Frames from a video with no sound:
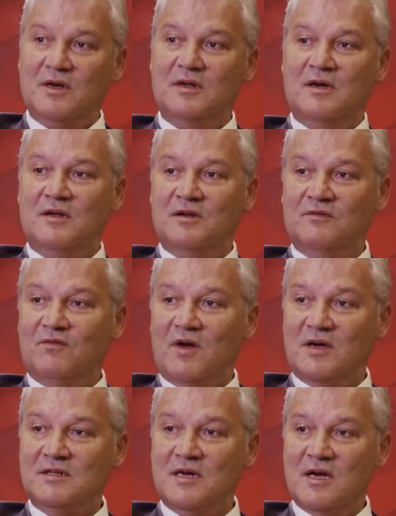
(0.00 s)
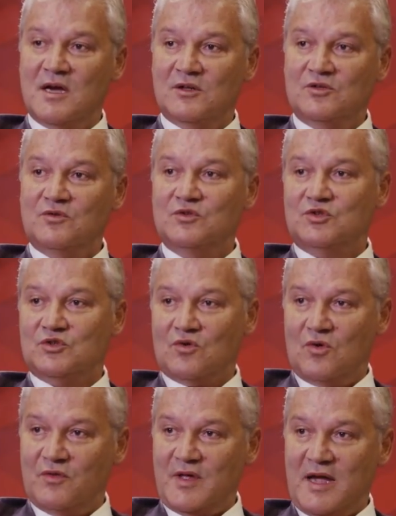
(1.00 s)
an advisor to
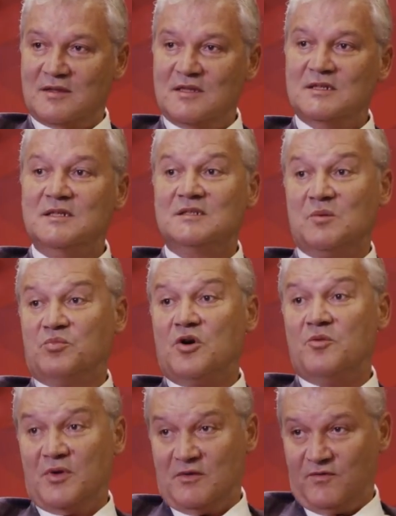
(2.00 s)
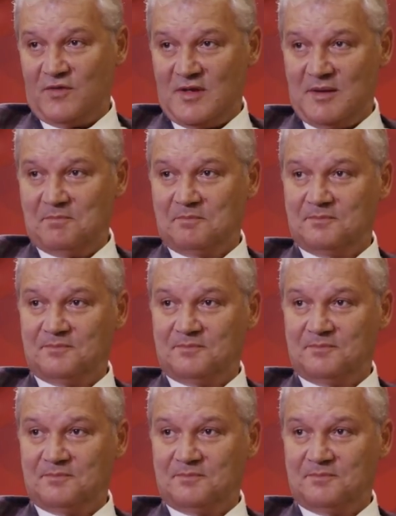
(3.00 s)
ensure that this is appropriate for them.